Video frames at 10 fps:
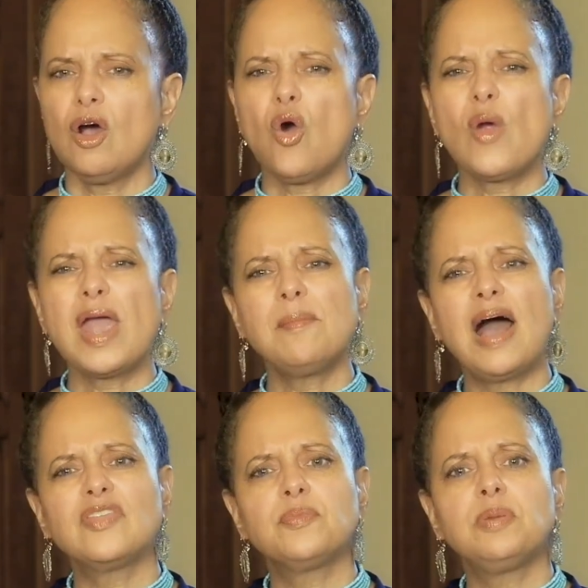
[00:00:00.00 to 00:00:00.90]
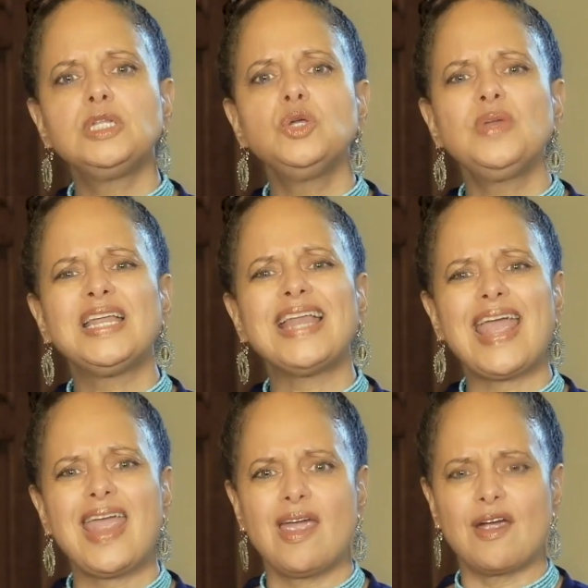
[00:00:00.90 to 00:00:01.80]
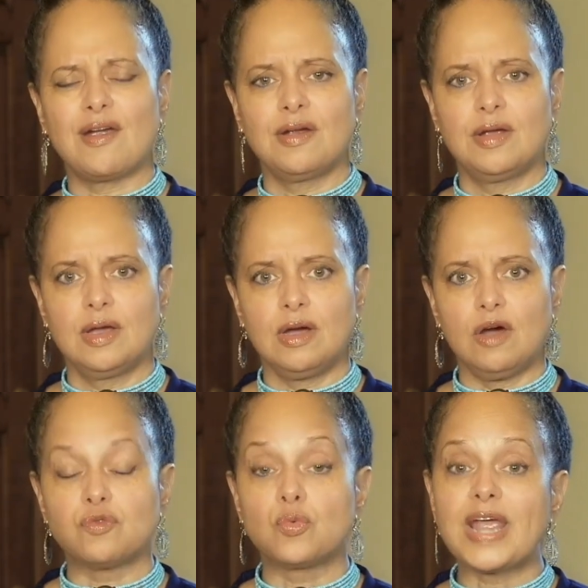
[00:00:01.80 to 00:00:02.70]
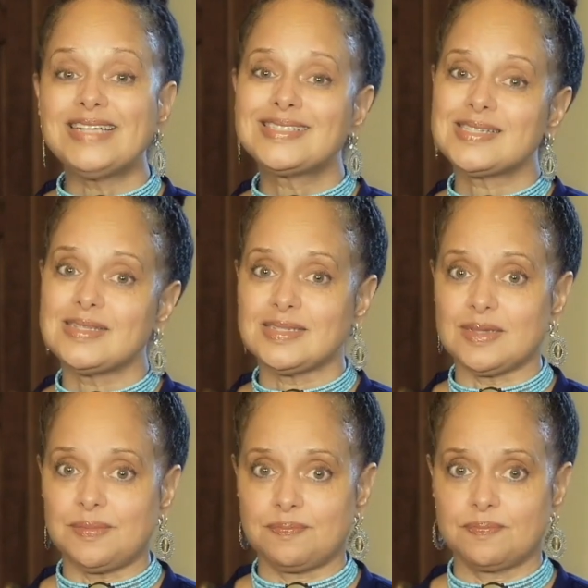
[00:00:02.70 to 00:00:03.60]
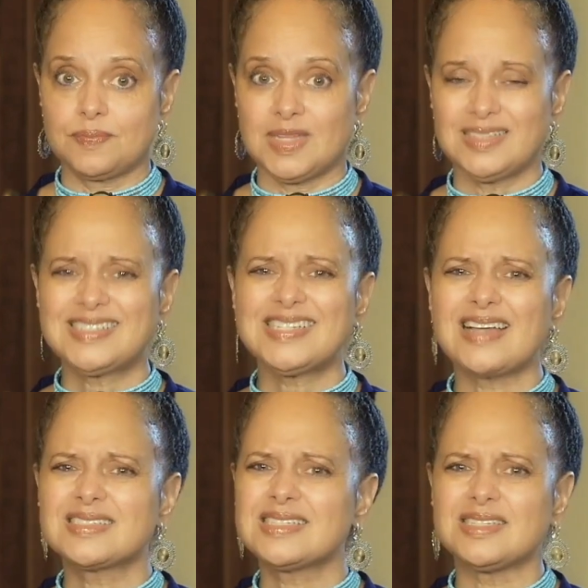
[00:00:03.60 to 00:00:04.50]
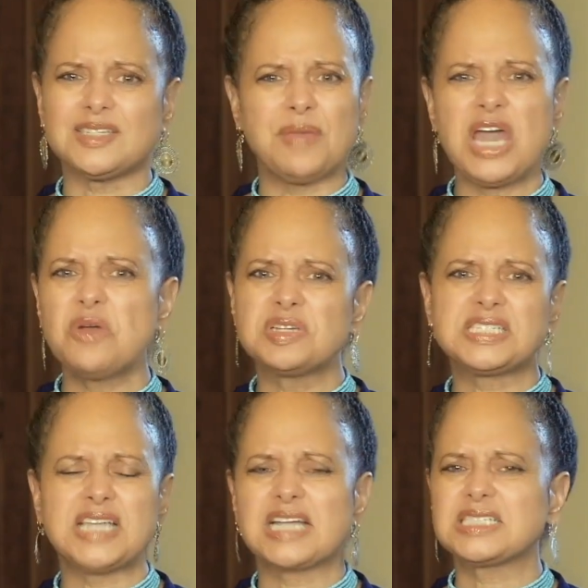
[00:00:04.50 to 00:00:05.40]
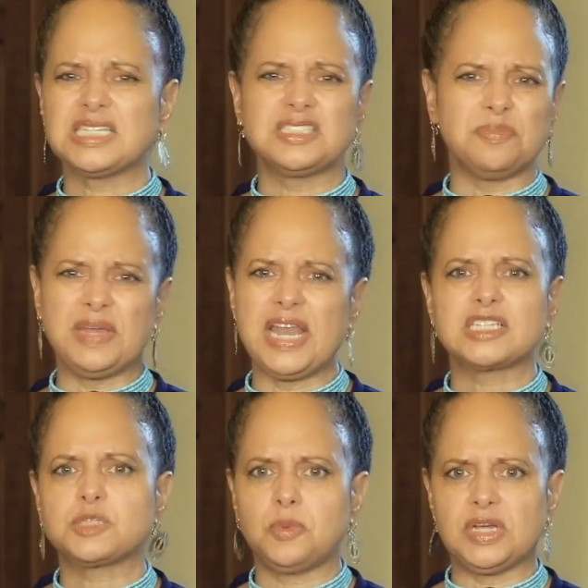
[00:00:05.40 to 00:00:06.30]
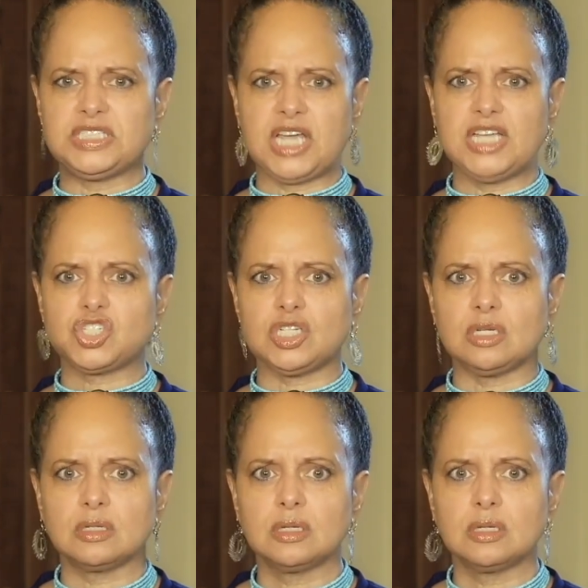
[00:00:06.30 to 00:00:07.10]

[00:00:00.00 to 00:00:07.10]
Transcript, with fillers: Or am I the polluted air of racism, sexism, heterosexism, and exploitation?